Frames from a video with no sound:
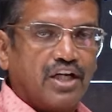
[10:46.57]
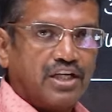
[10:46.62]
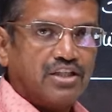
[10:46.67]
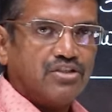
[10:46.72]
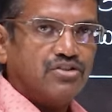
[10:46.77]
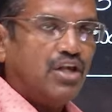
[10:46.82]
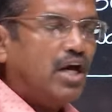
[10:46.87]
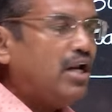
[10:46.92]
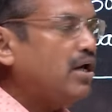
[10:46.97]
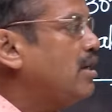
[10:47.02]
That
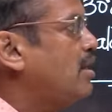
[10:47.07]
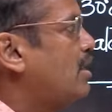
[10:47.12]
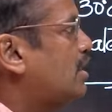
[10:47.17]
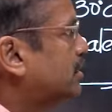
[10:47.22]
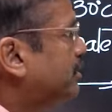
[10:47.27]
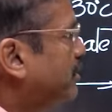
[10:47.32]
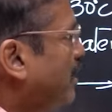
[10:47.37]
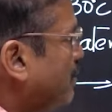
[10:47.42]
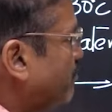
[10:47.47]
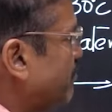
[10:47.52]
is the
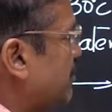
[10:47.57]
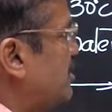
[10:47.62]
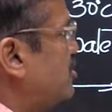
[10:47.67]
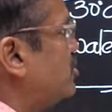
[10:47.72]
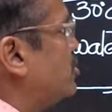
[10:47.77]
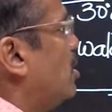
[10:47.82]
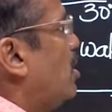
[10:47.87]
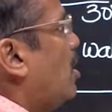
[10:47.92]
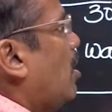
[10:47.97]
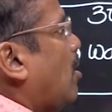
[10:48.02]
that
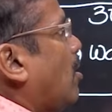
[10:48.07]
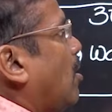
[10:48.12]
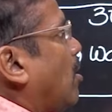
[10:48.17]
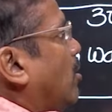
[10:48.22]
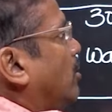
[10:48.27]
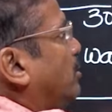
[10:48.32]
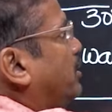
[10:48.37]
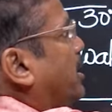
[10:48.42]
means all